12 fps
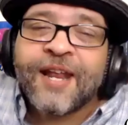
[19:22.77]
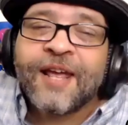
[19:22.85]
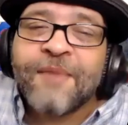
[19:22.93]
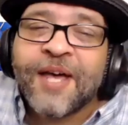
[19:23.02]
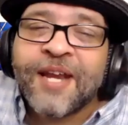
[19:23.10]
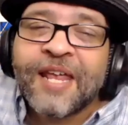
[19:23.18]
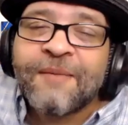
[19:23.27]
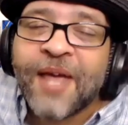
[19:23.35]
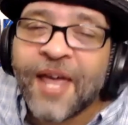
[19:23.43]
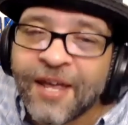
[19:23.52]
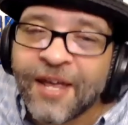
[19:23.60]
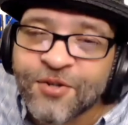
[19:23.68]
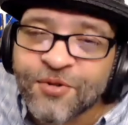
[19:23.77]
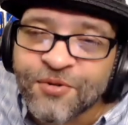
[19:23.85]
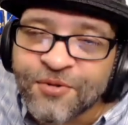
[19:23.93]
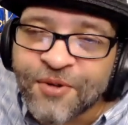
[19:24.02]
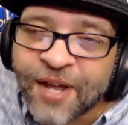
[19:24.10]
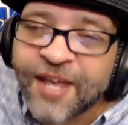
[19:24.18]
of like my name,
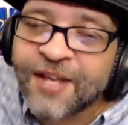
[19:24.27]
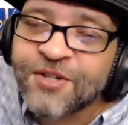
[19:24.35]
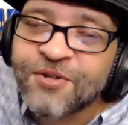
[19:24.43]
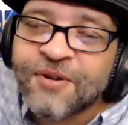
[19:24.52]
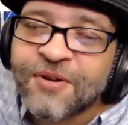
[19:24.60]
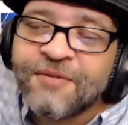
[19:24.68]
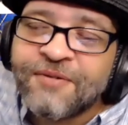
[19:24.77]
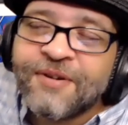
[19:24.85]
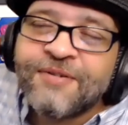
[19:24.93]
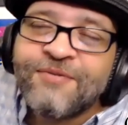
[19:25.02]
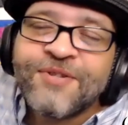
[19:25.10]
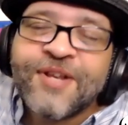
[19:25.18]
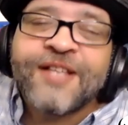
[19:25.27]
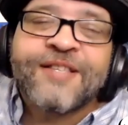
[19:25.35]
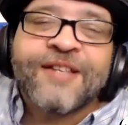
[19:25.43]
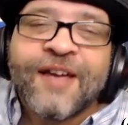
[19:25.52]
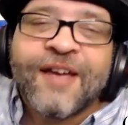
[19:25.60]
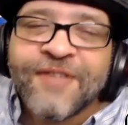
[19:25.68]
Andrew. Andrew, who
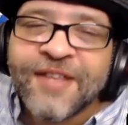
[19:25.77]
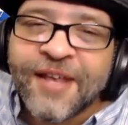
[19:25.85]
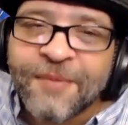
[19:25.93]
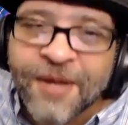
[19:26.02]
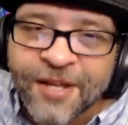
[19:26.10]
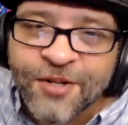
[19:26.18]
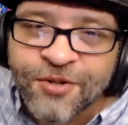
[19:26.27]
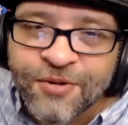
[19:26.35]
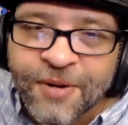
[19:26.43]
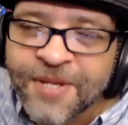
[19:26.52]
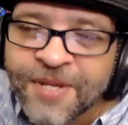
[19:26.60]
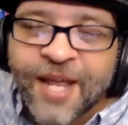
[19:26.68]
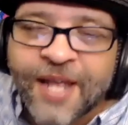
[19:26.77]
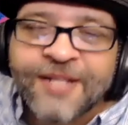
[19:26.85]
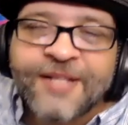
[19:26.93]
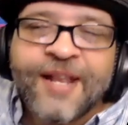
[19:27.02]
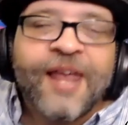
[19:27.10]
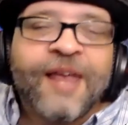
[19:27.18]
doesn't have the name Andrew? I mean, that
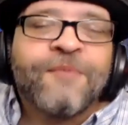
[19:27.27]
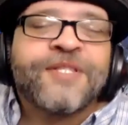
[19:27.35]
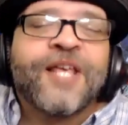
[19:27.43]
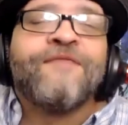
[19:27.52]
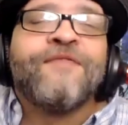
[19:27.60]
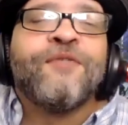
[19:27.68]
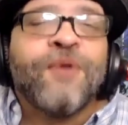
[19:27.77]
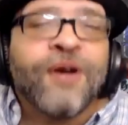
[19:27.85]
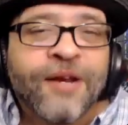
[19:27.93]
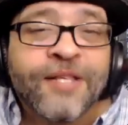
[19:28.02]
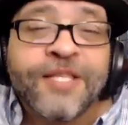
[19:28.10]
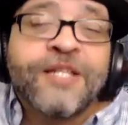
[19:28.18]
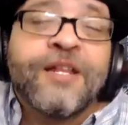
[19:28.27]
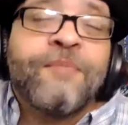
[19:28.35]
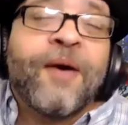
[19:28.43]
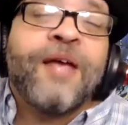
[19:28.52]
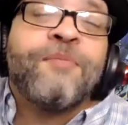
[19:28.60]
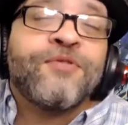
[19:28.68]
name is everywhere. It's in the
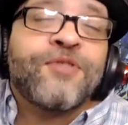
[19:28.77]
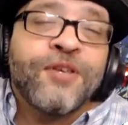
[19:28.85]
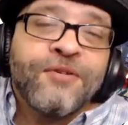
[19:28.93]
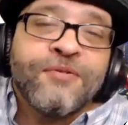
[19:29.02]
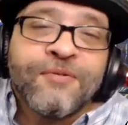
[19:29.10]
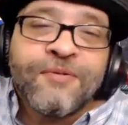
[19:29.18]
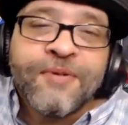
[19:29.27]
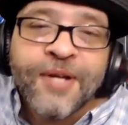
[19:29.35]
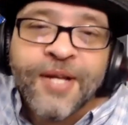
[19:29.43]
Bible, too.